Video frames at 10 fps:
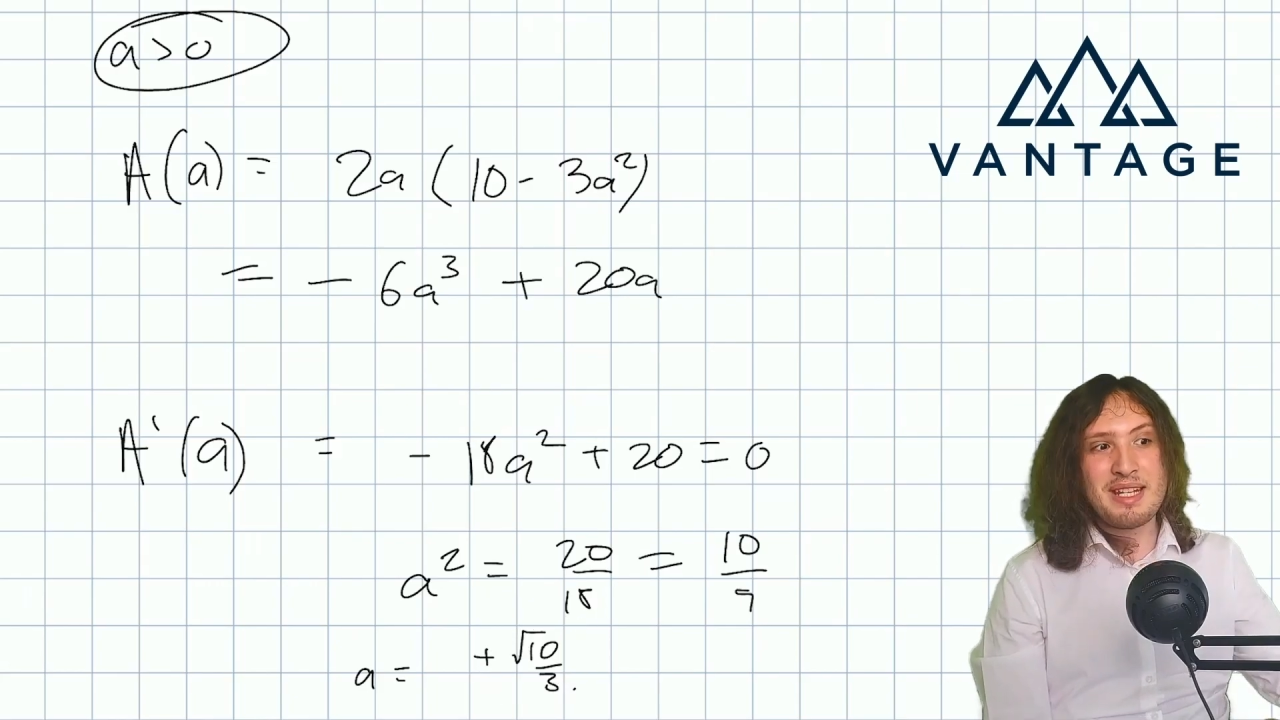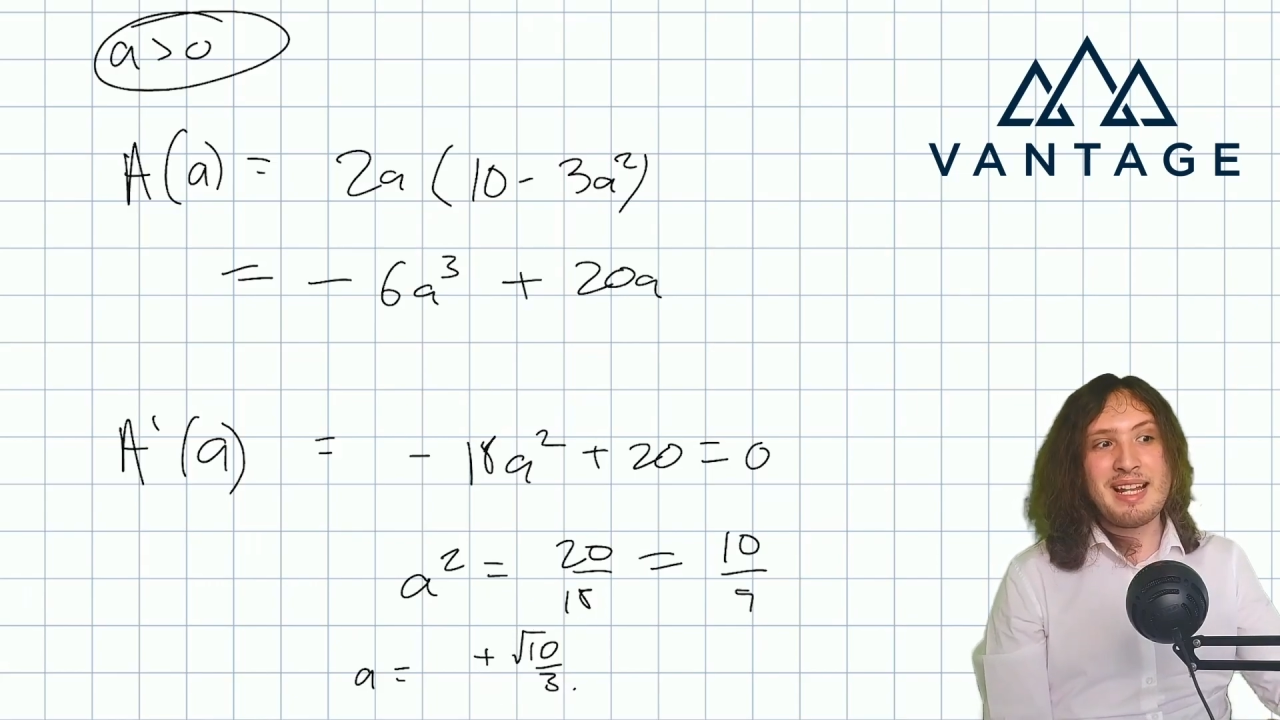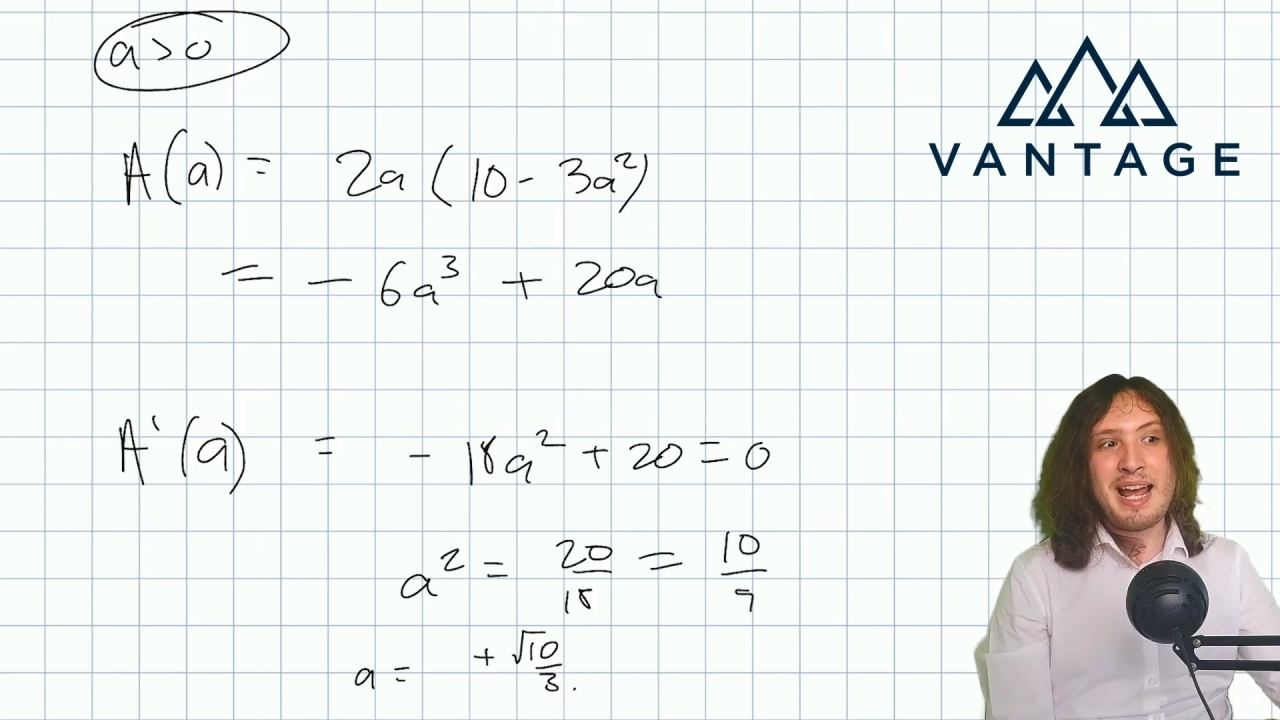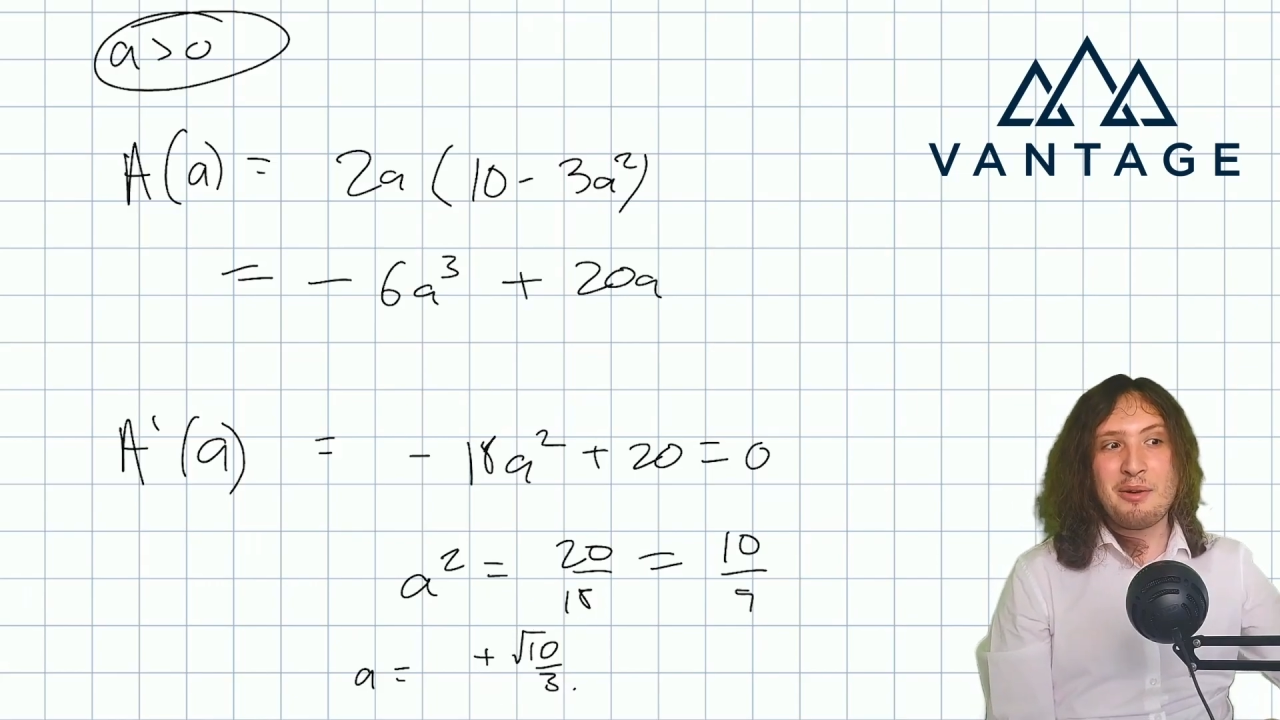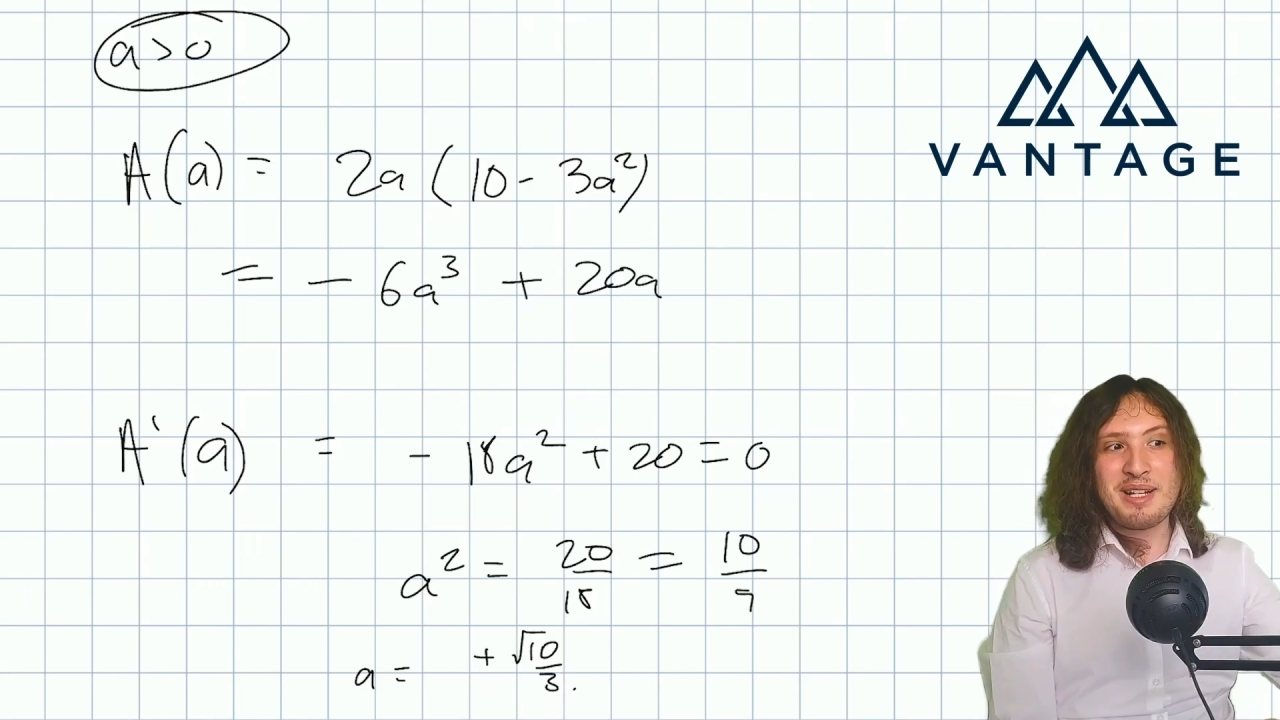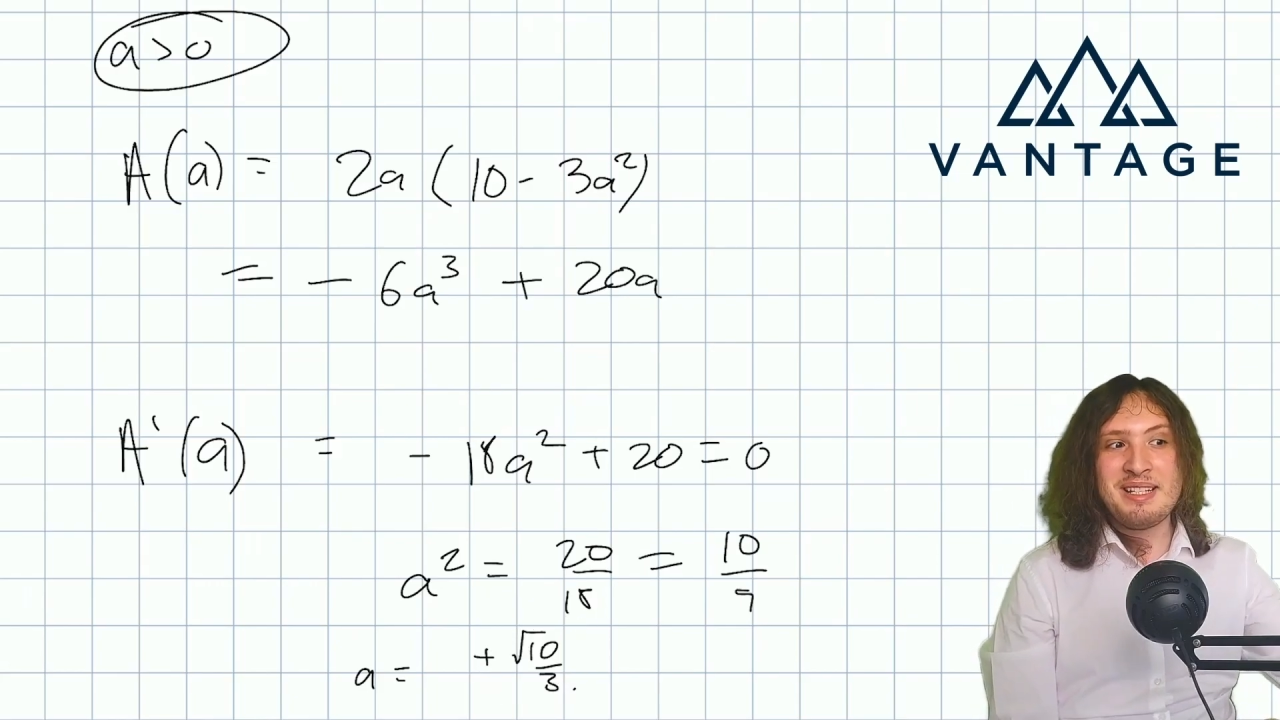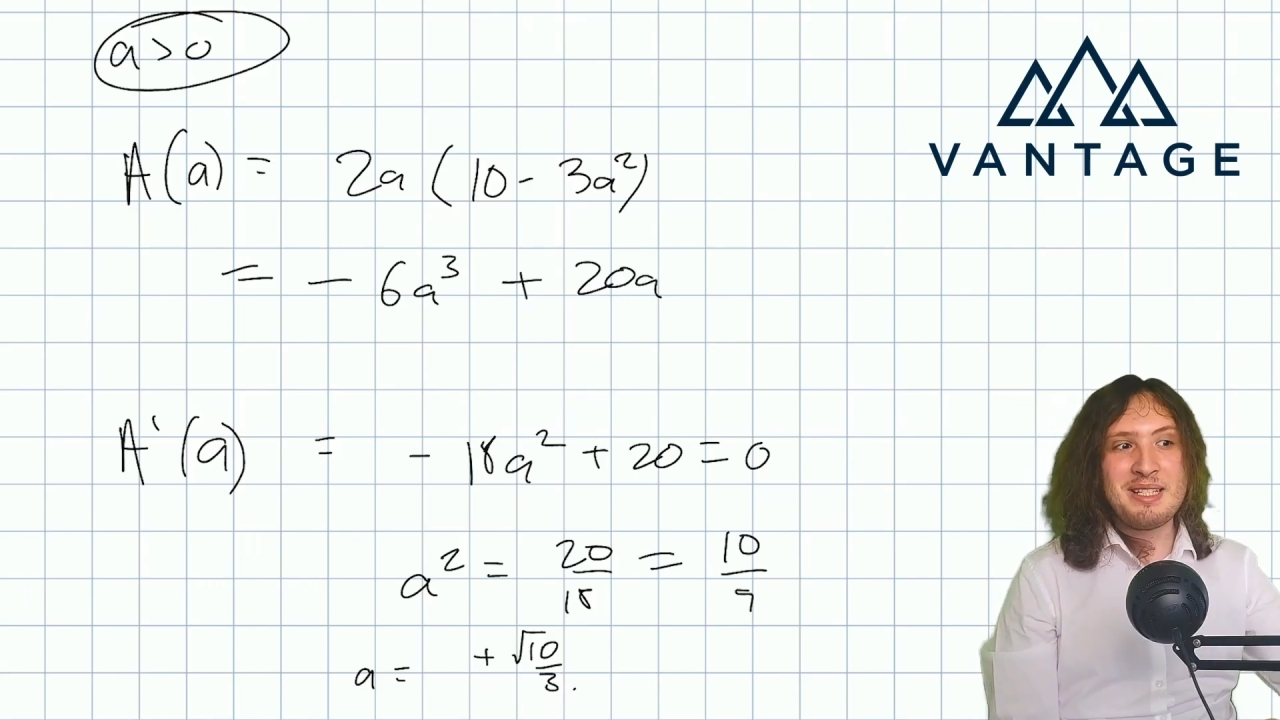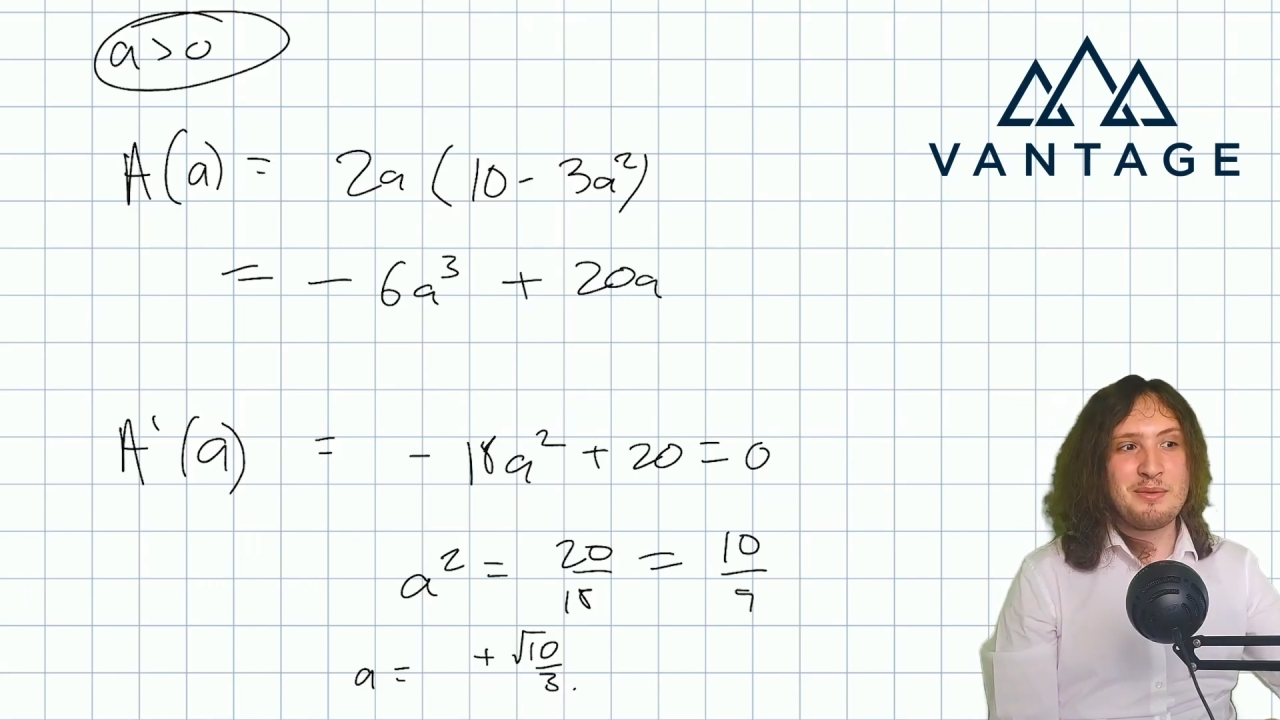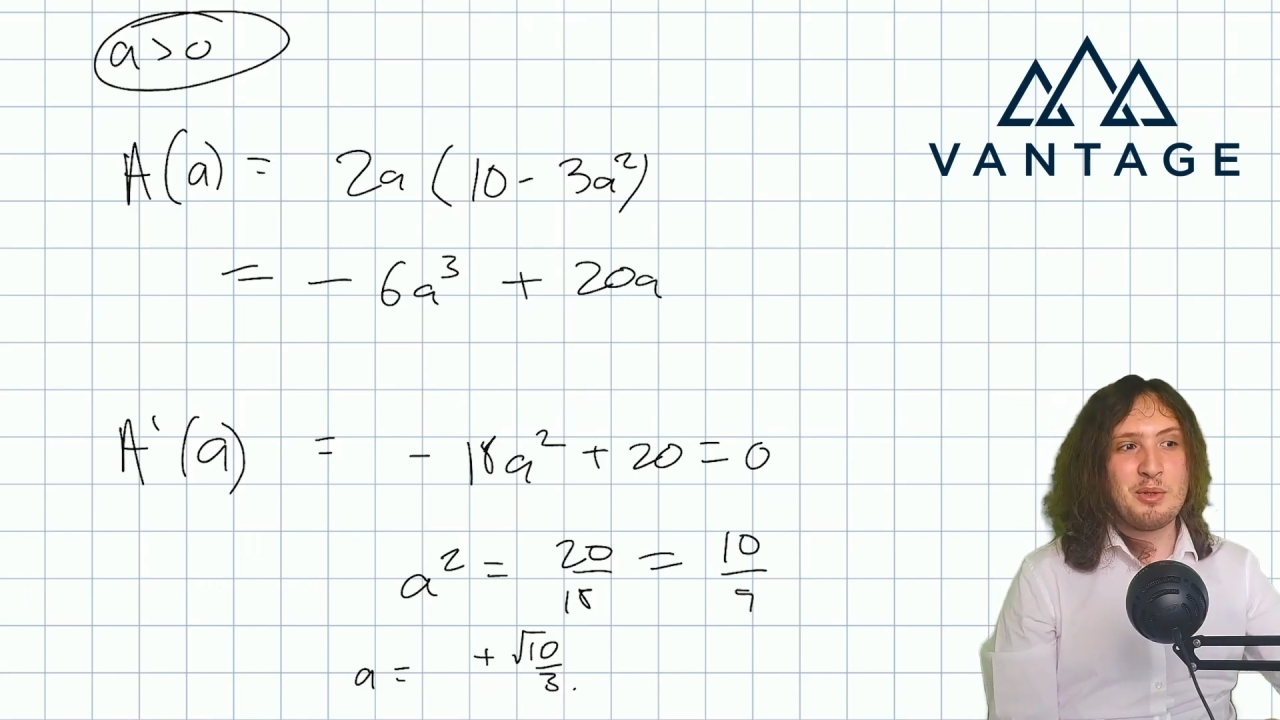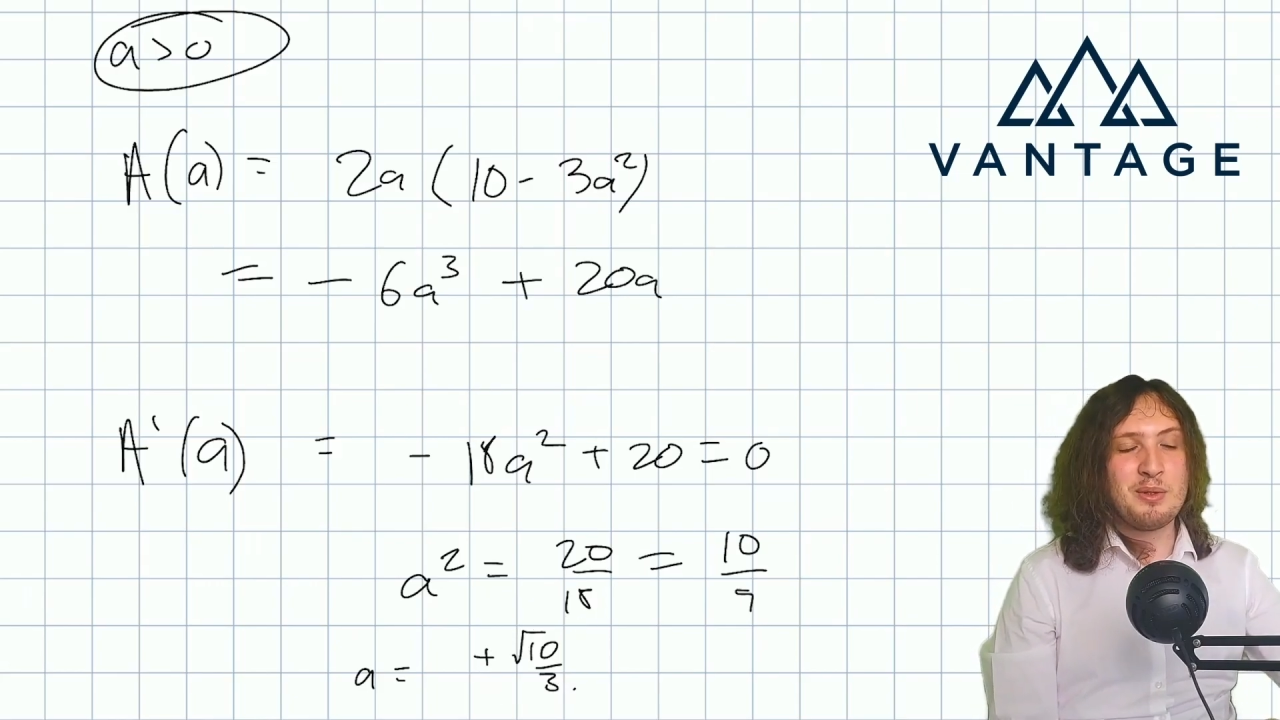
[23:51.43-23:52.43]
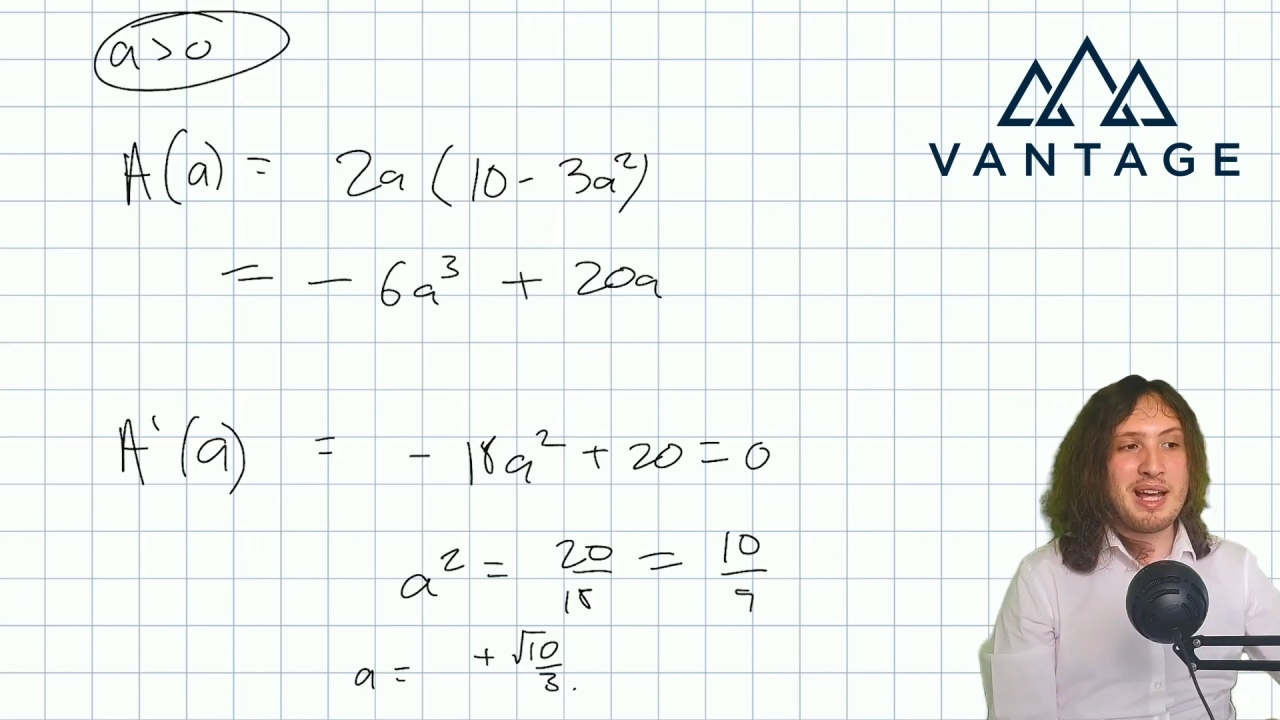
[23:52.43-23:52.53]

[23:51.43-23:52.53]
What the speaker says: allowed interval,